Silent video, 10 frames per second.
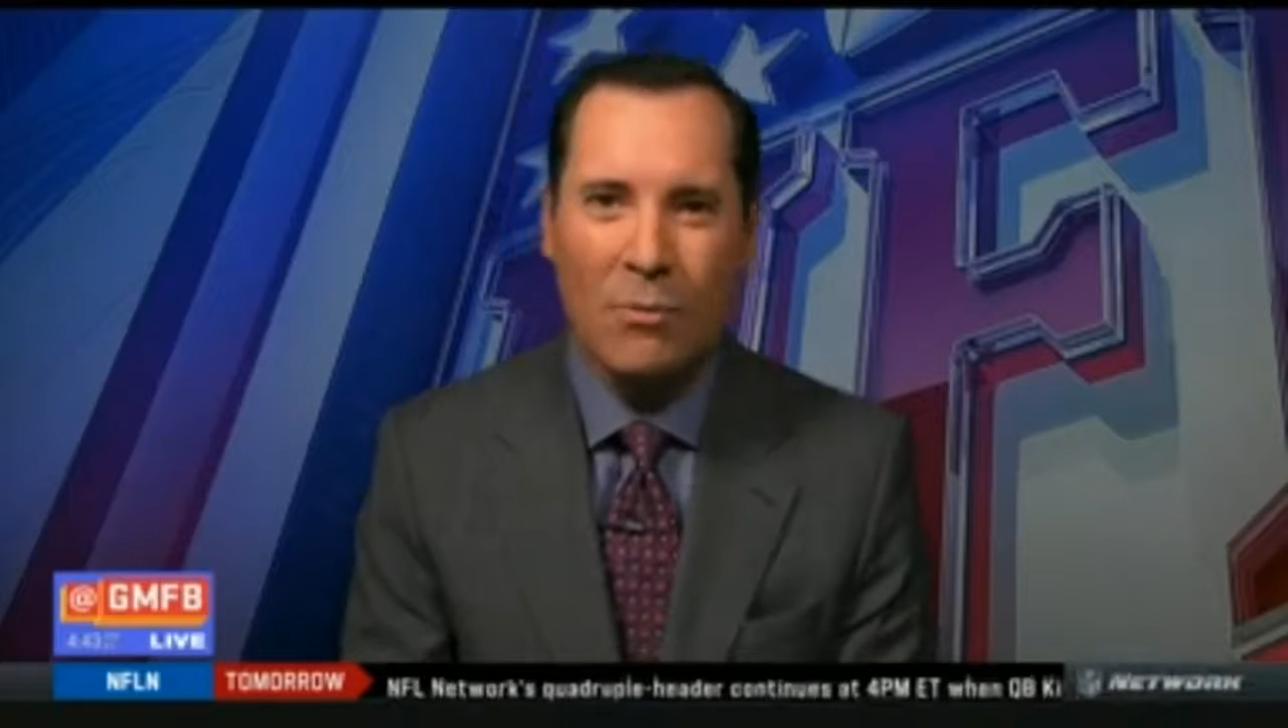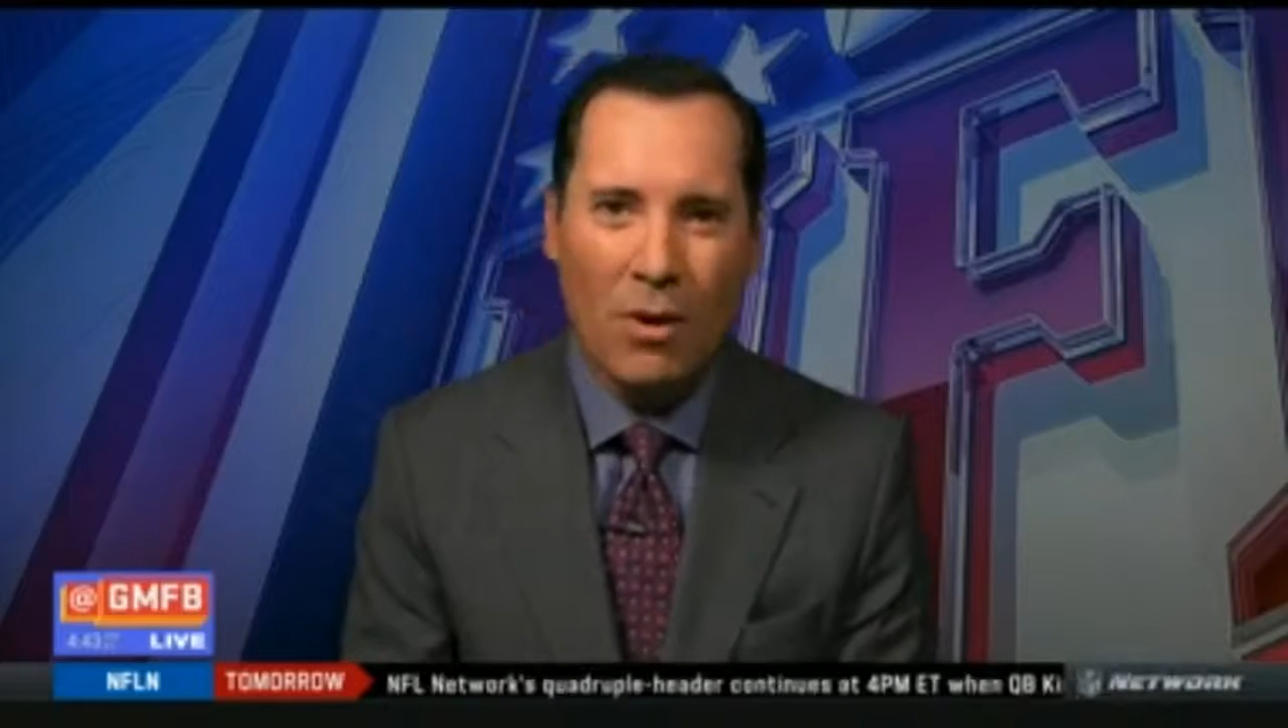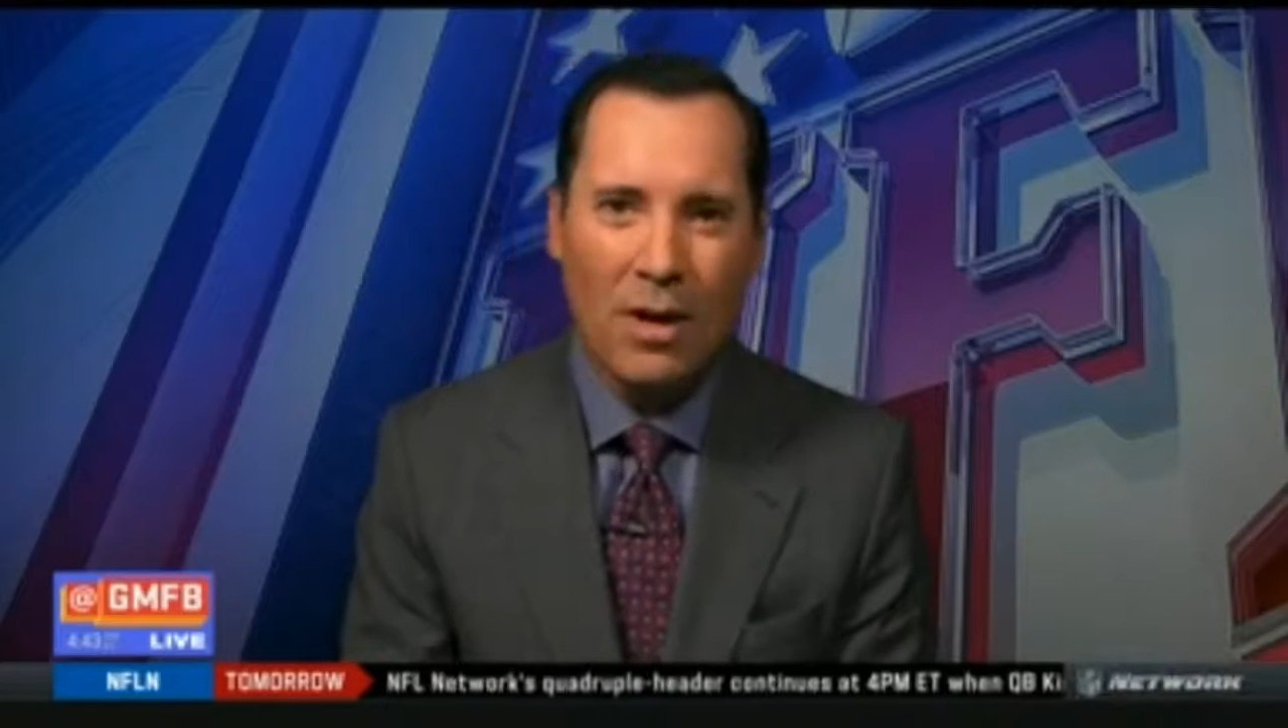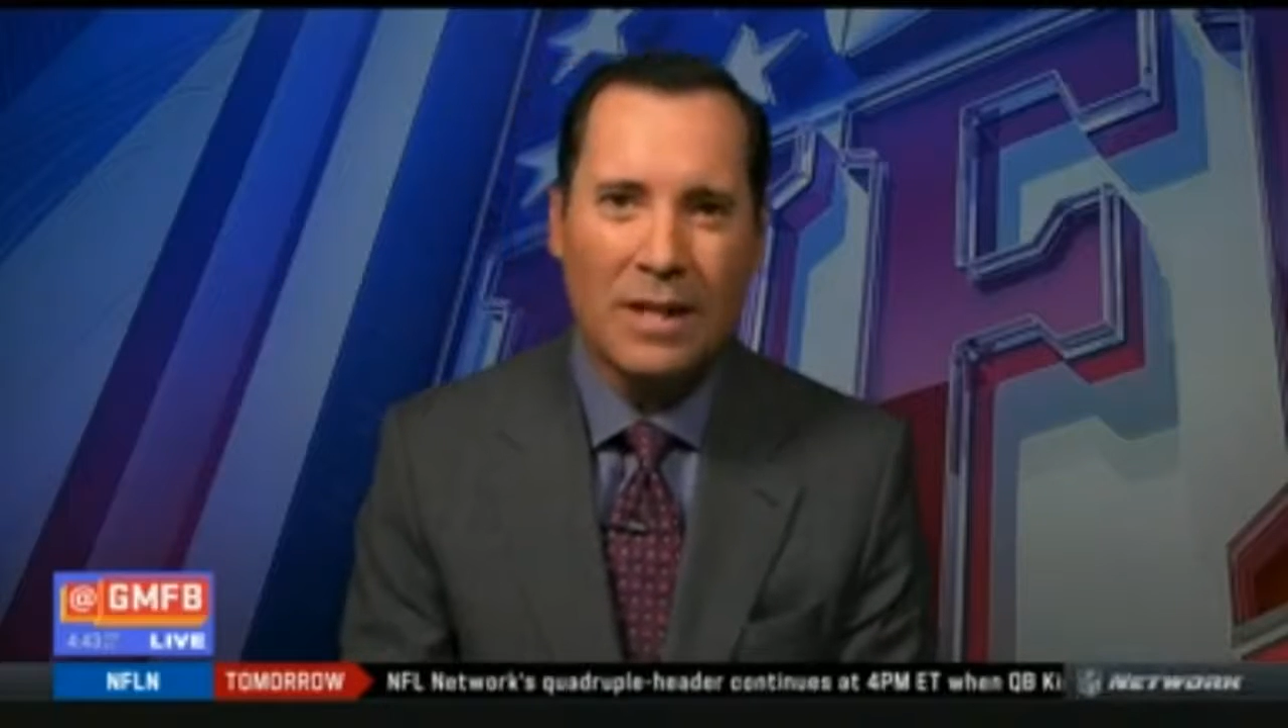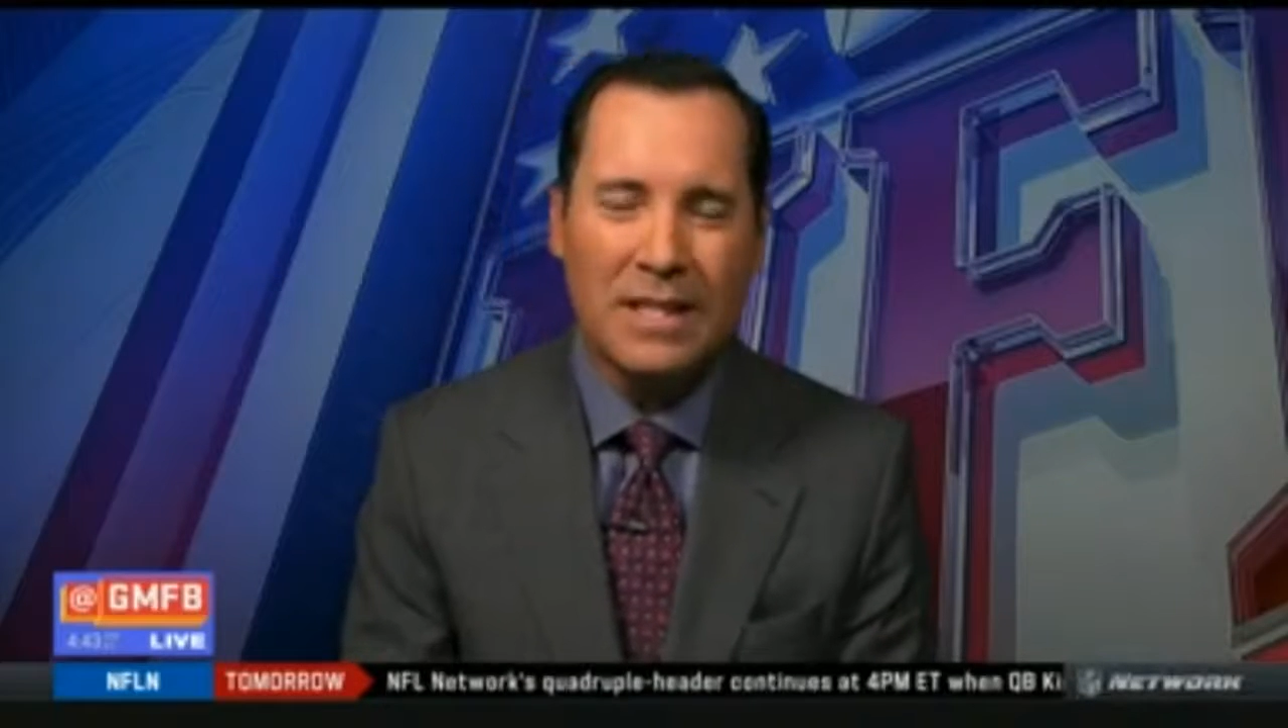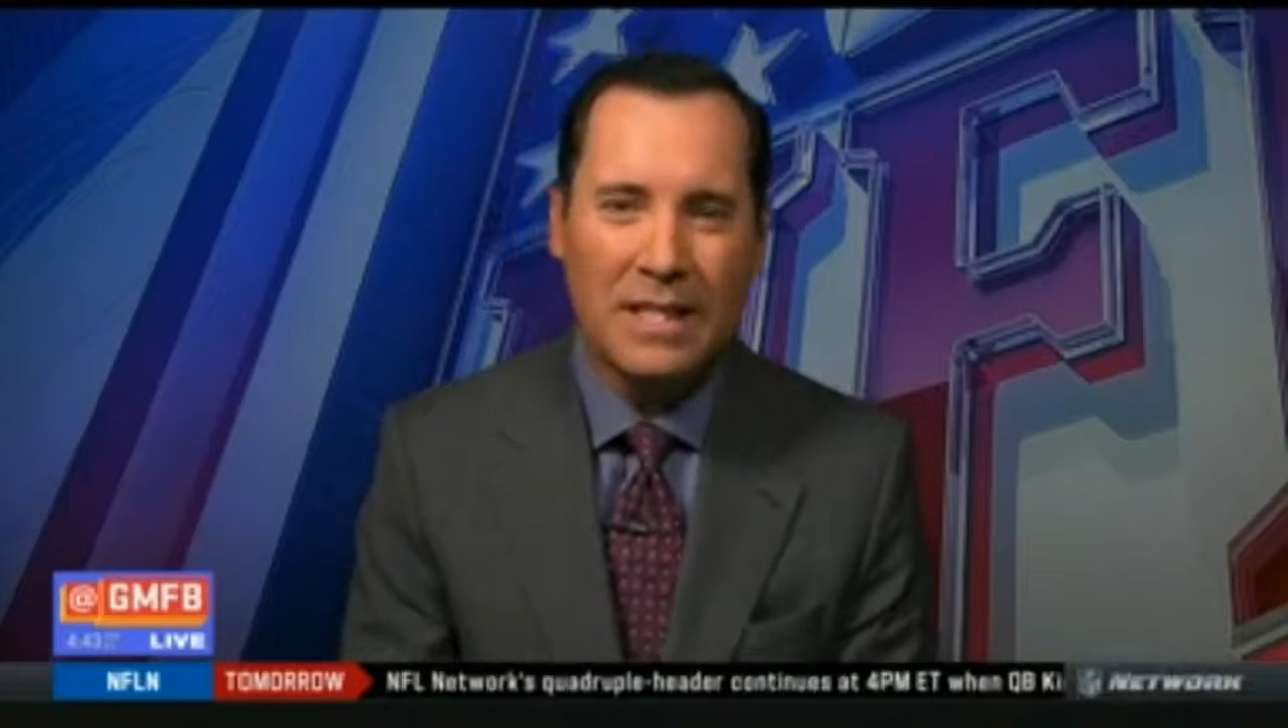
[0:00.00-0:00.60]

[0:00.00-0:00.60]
wanted to